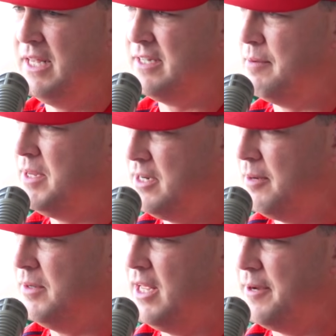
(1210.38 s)
then they sent me to
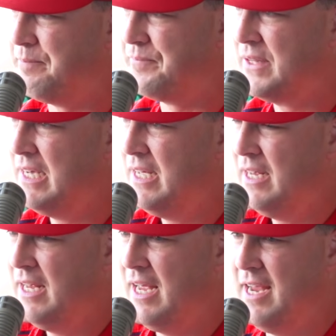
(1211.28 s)
Double-A.
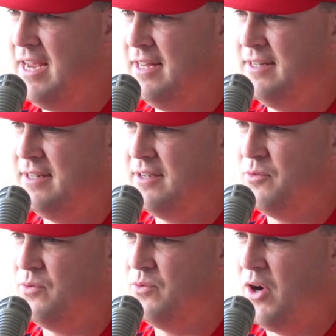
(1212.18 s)
And
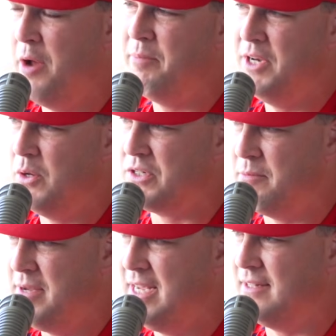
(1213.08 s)
unbeknownst to
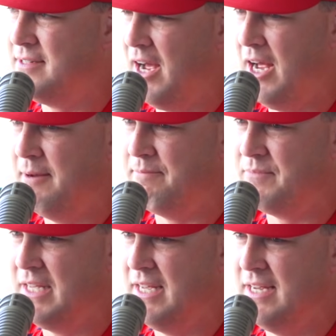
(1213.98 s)
me at the time
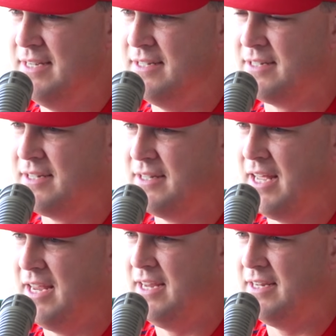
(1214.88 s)
is
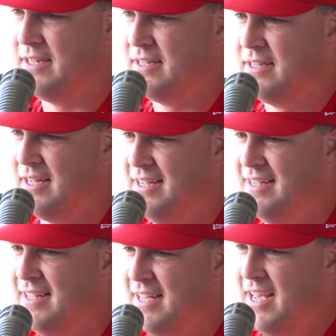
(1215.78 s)
they
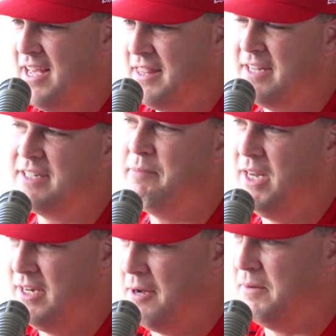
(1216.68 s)
sent me
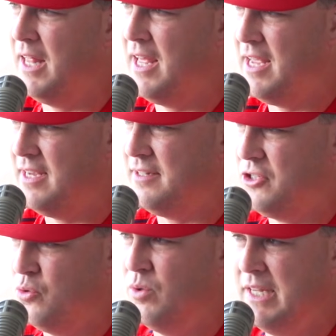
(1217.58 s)
to Double-A
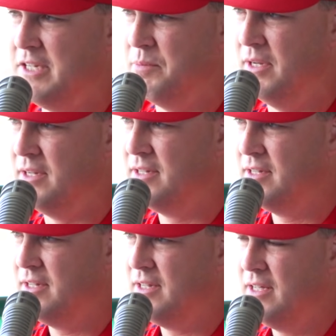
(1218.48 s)
to release me.
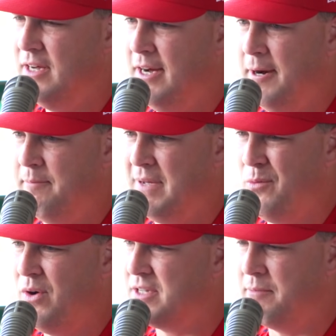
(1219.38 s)
I
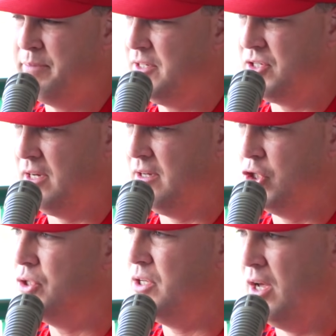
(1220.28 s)
wasn't pitching
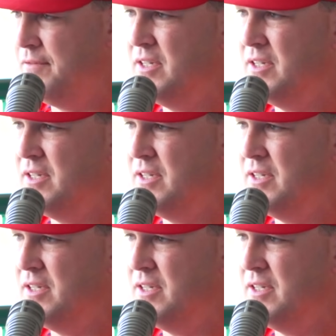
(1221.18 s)
good enough